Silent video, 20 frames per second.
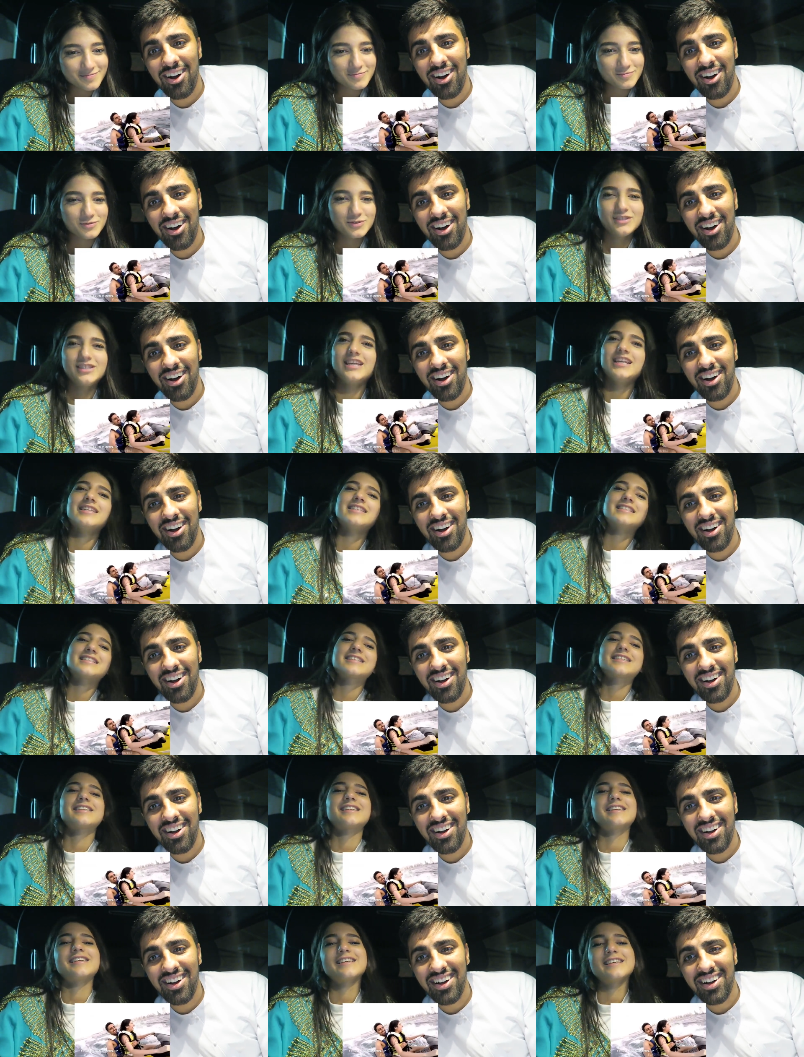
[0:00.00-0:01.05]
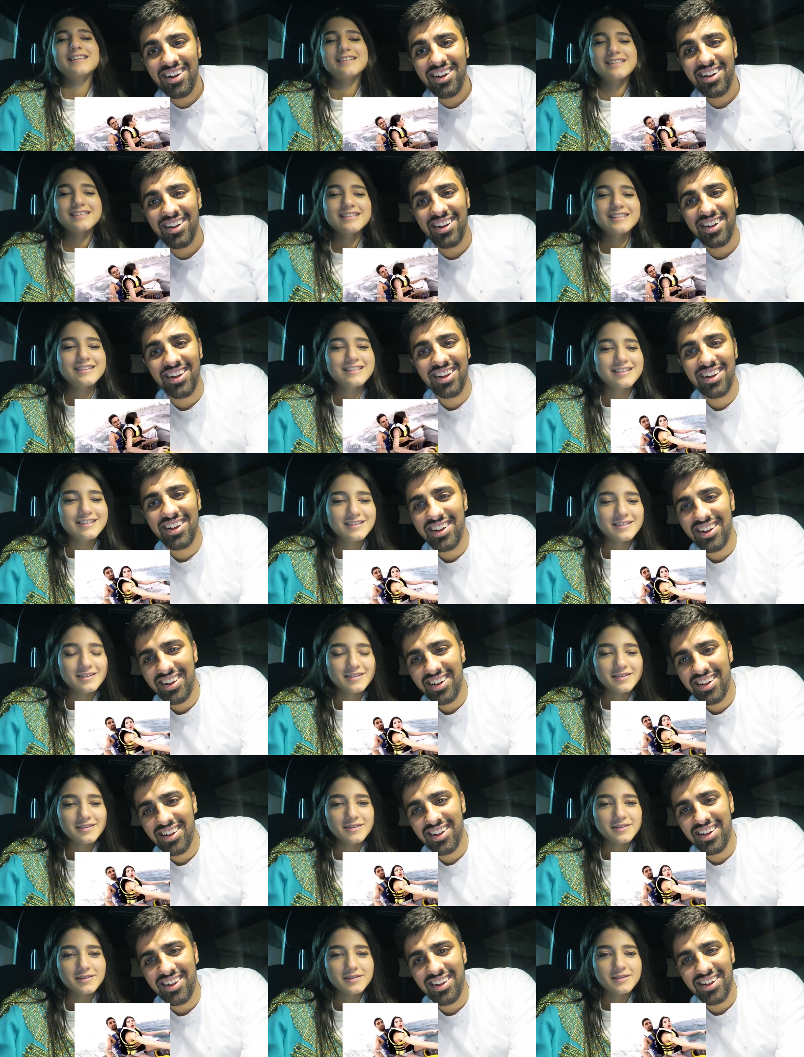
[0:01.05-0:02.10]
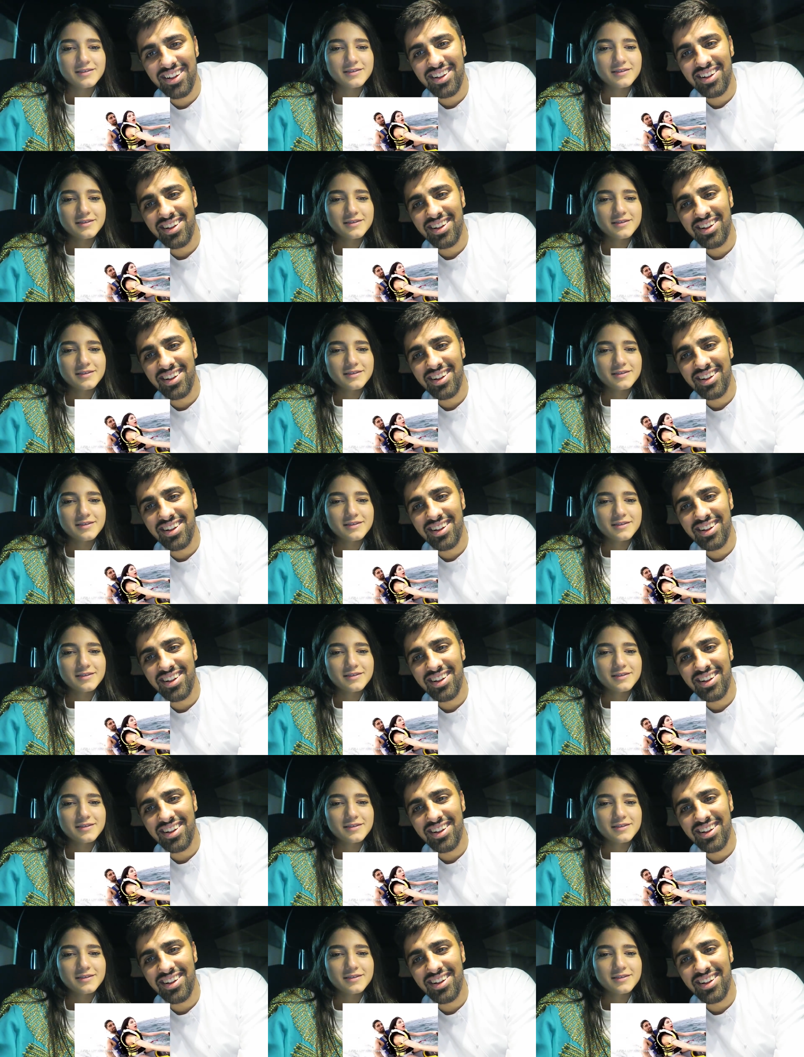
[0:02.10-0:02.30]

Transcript: [no speech]